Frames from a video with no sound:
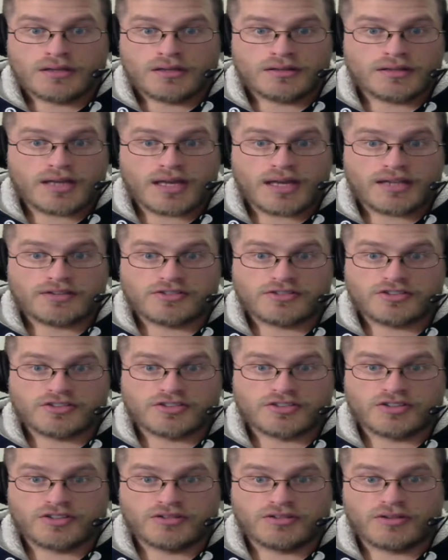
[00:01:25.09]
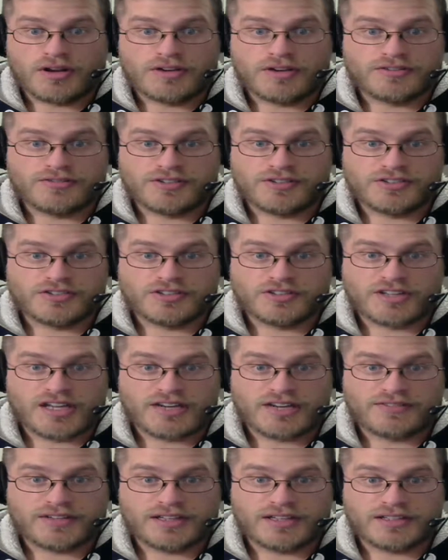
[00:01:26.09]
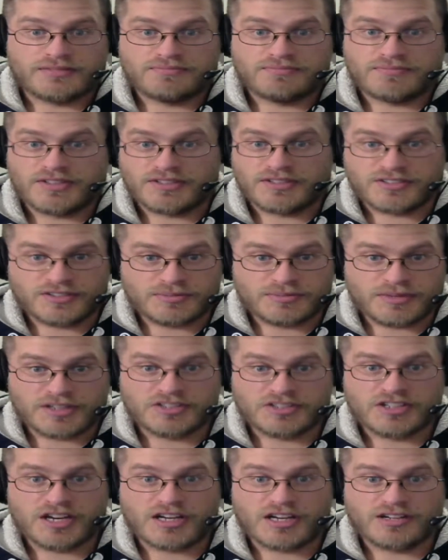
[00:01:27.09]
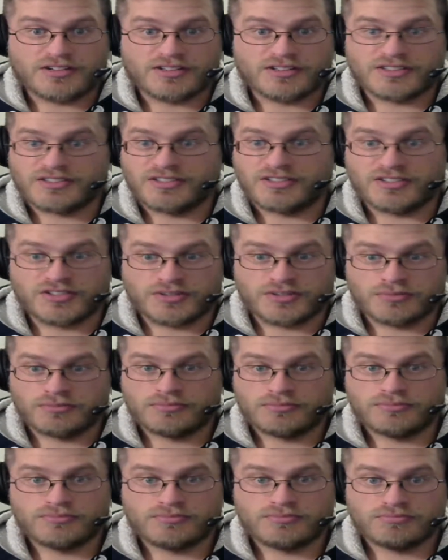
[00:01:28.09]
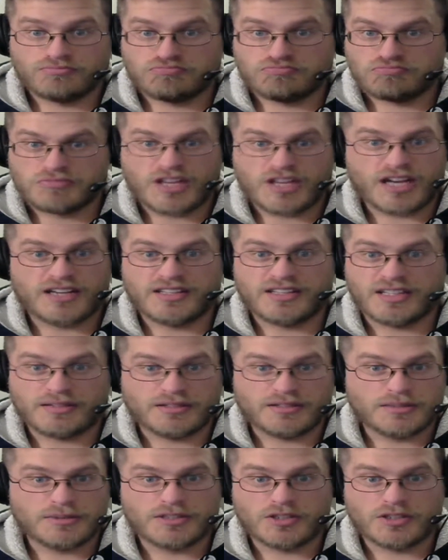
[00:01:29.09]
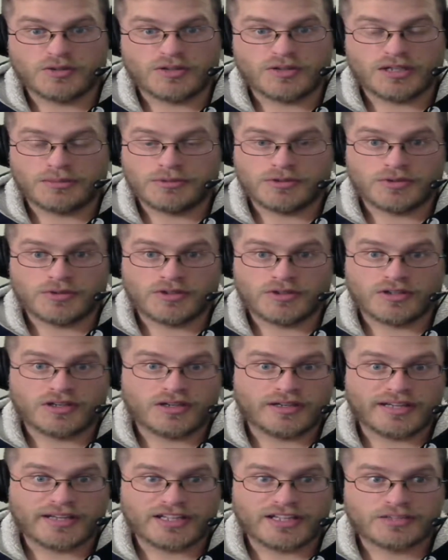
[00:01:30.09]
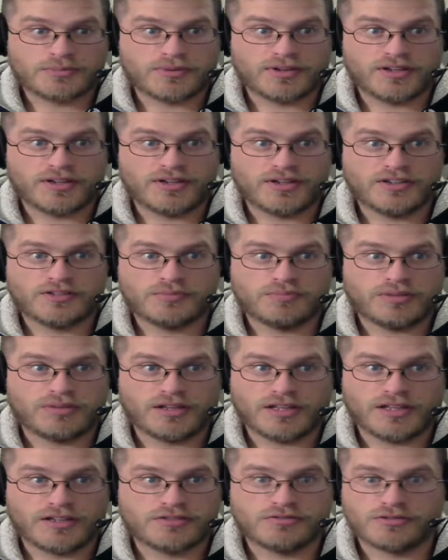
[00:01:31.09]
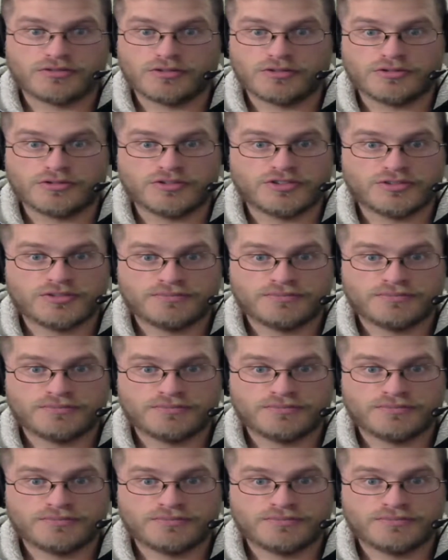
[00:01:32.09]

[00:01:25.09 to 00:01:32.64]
Yeah, it's just an unofficial kind of like this is my channel. This is kind of thing I'm going to be doing. I'm going to be doing a lot of Let's Plays, playthroughs.